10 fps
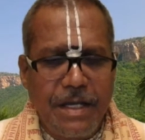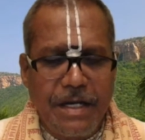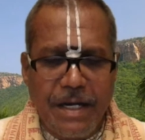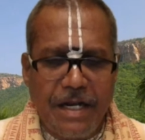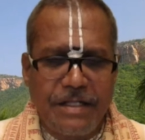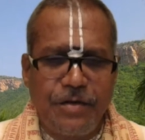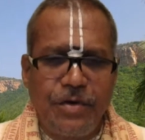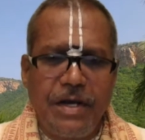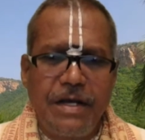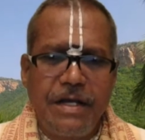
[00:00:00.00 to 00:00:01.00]
And another
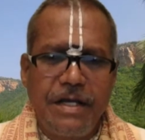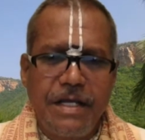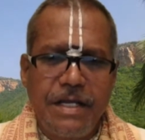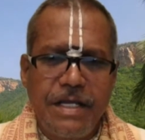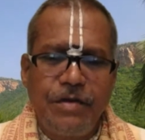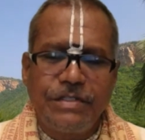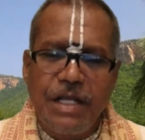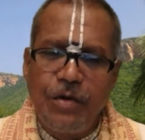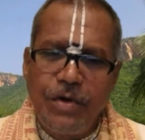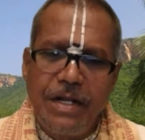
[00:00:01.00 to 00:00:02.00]
yuga, he was
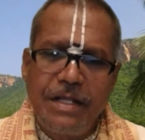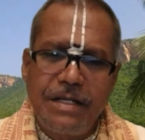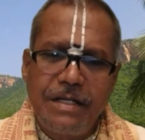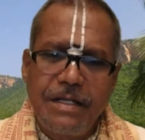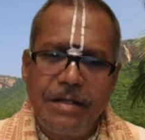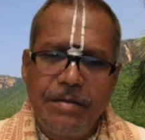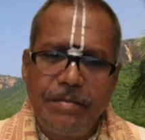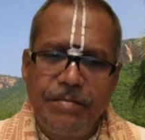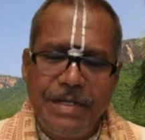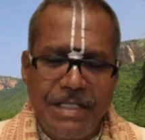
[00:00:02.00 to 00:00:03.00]
yellow color,
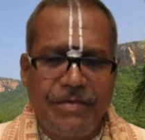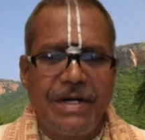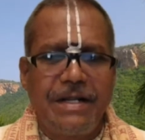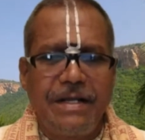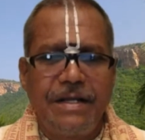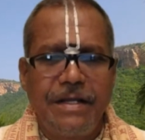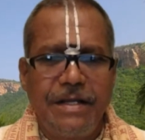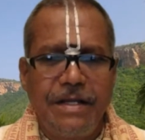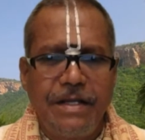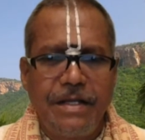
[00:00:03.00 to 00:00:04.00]
Pitavarna.
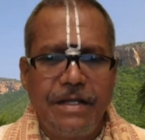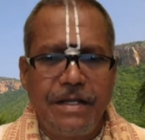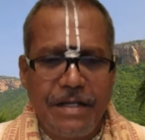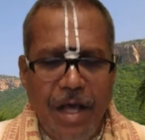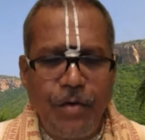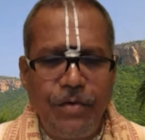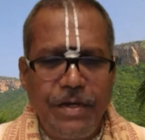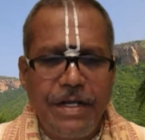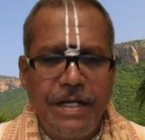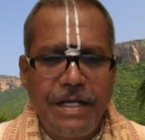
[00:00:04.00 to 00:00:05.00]

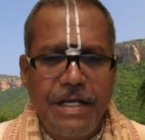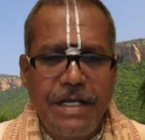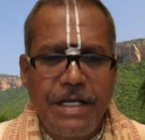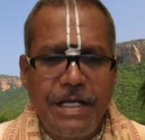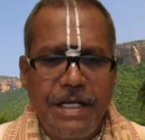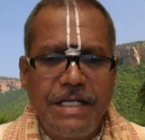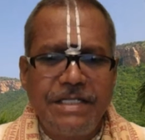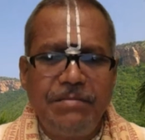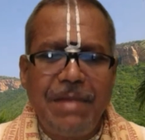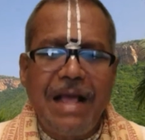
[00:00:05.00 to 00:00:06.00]
Now, he is
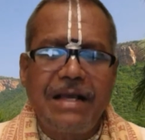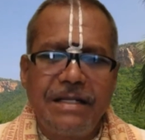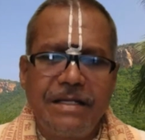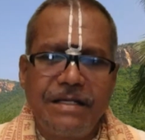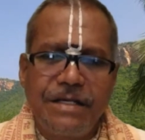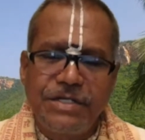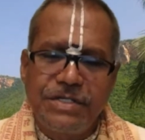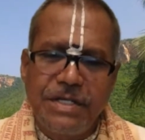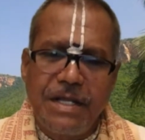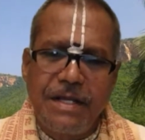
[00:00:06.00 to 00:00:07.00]
in black color,
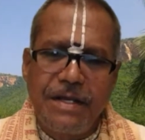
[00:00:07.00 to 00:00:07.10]
Krishna.